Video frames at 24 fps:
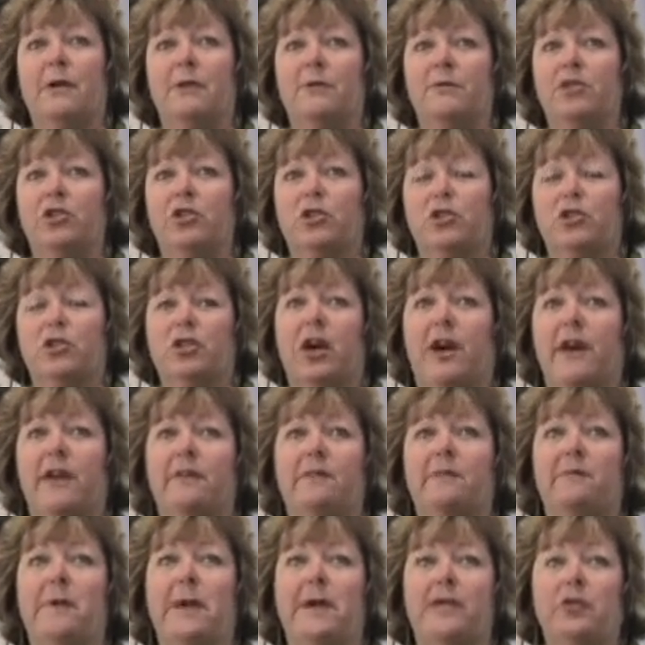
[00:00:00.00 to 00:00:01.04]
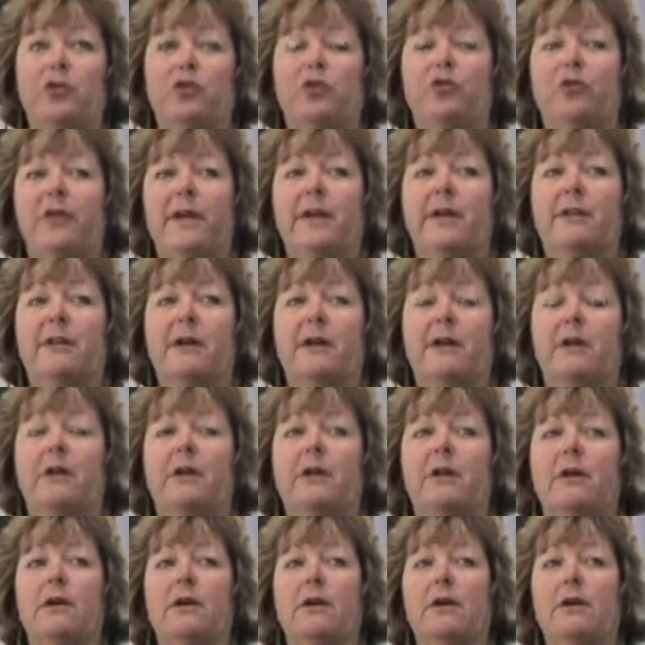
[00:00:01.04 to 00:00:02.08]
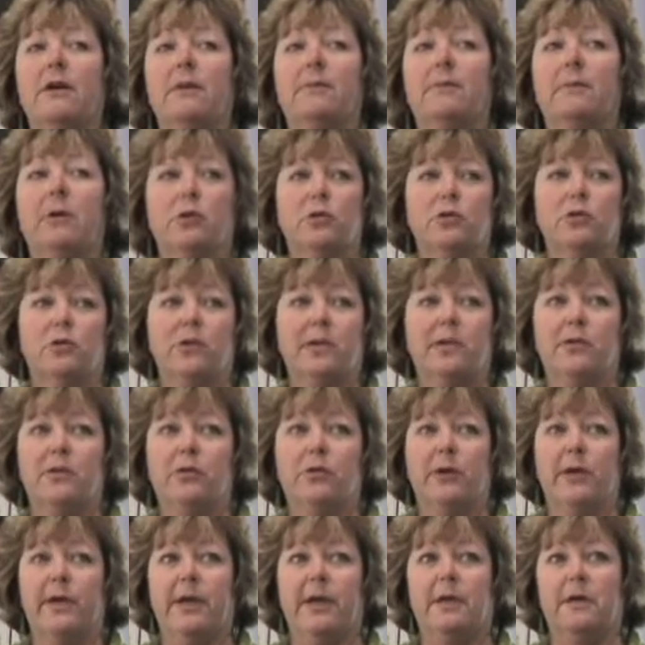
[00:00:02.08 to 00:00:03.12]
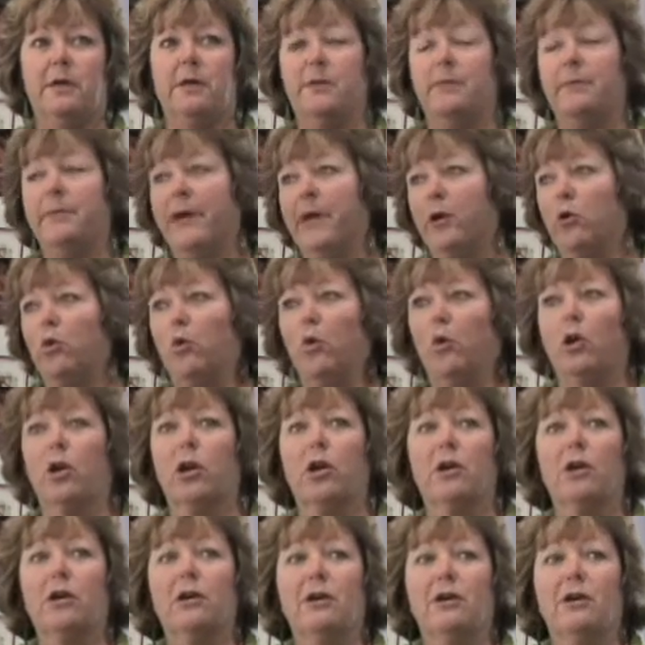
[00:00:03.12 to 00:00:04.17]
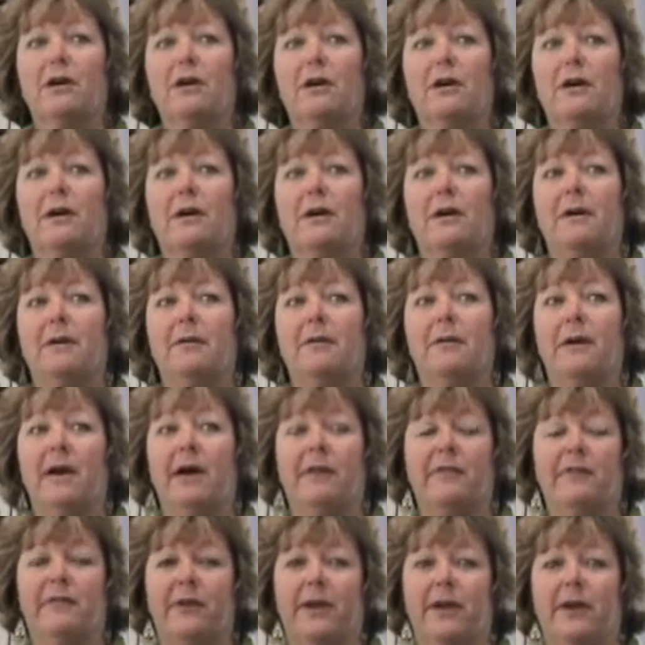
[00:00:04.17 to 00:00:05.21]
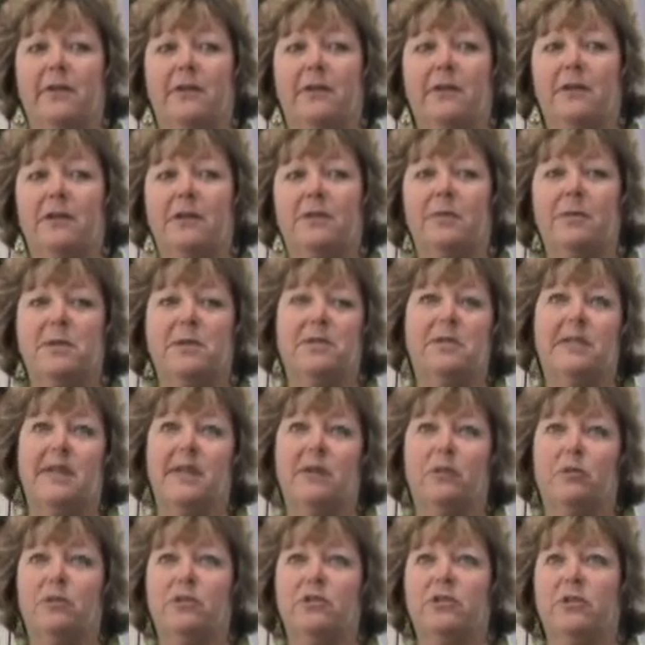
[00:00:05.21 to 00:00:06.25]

just shy of my degree there, mostly doing metal work, I found that the batik was